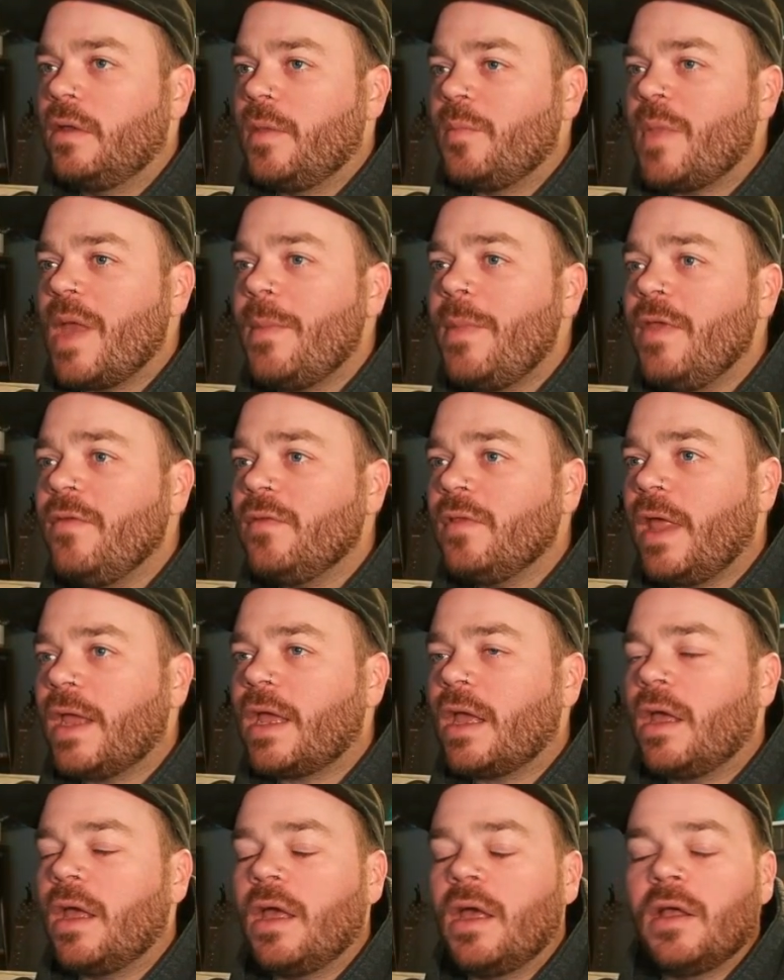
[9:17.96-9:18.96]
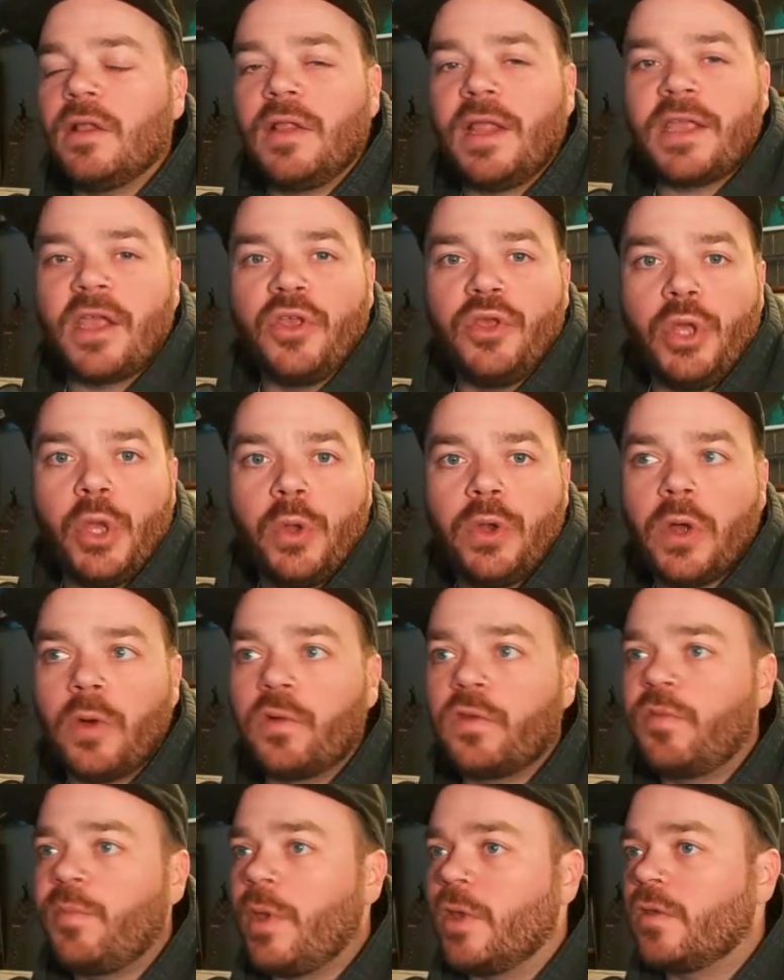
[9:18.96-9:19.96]
Maybe even like a Udo
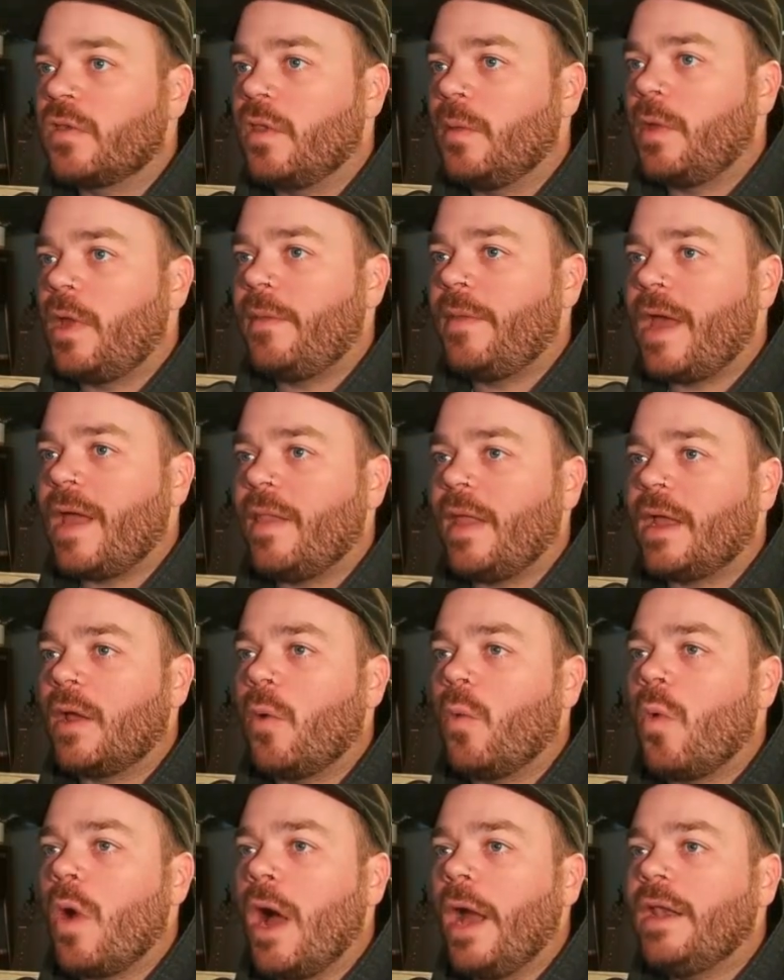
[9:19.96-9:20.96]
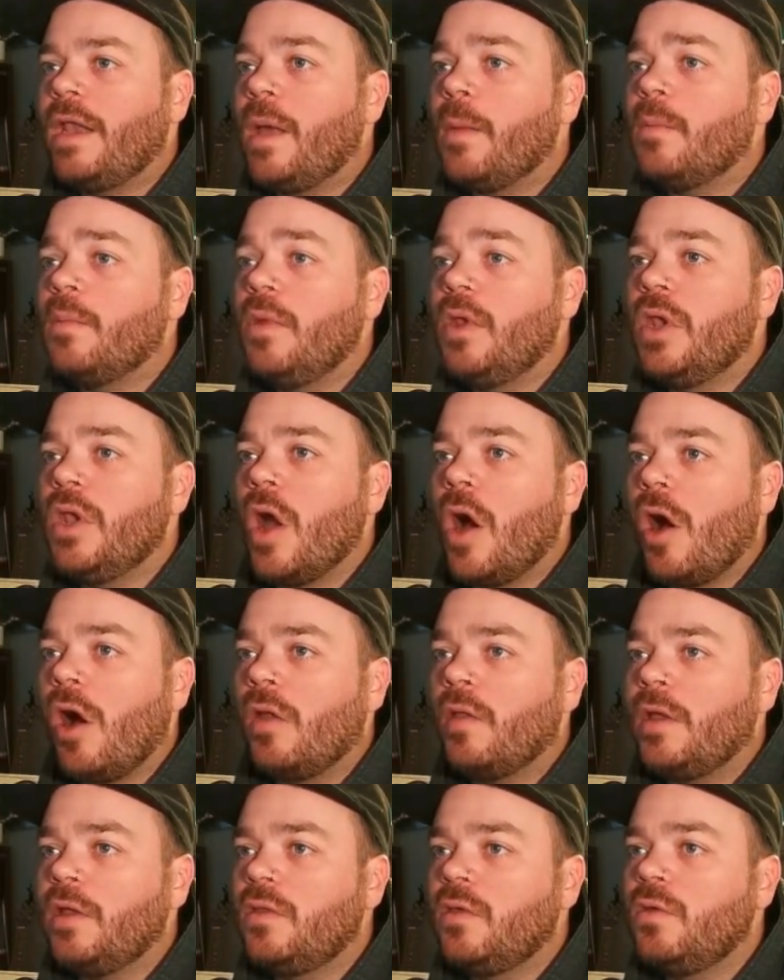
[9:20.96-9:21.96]
spin or something like that, like a wind up
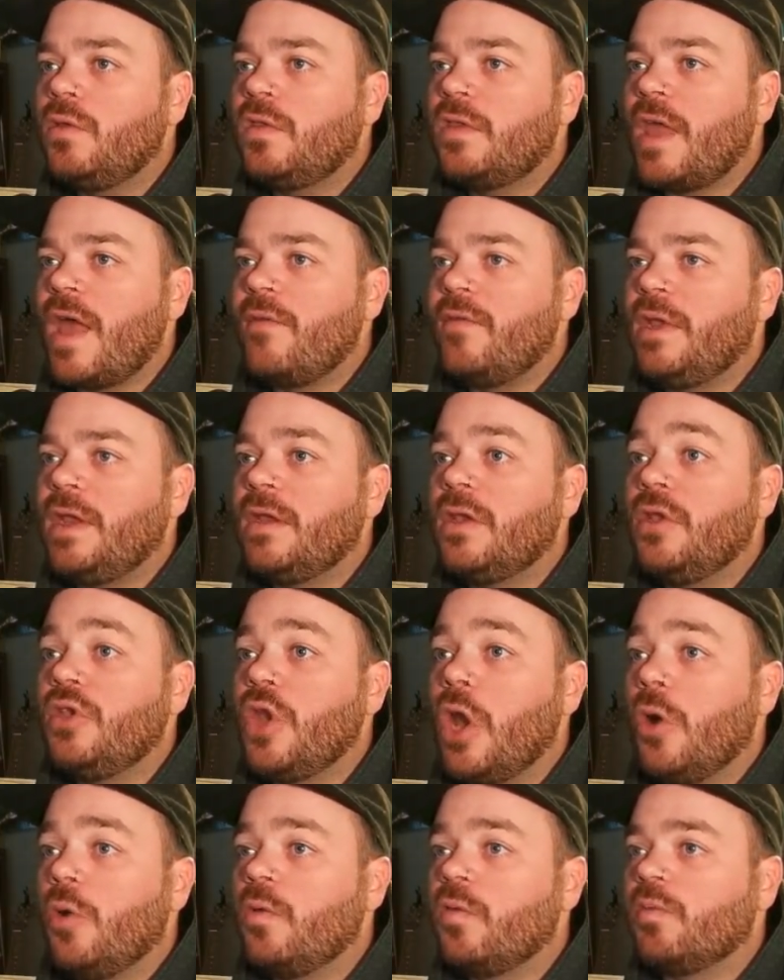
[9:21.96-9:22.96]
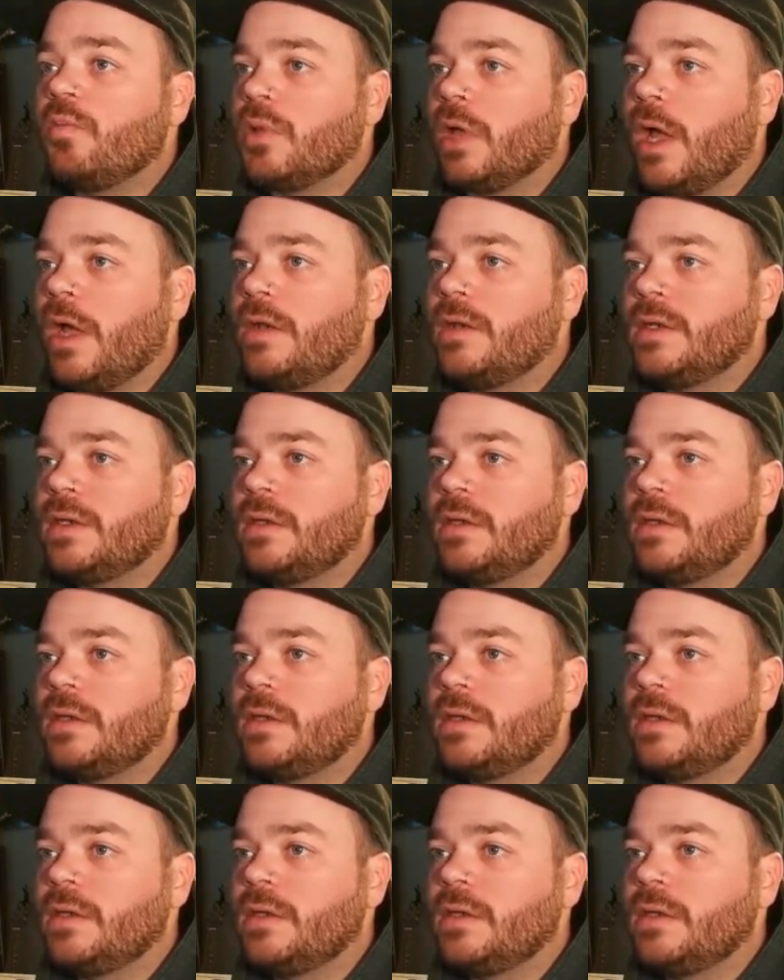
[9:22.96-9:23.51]
nollie 270 to nose blunt.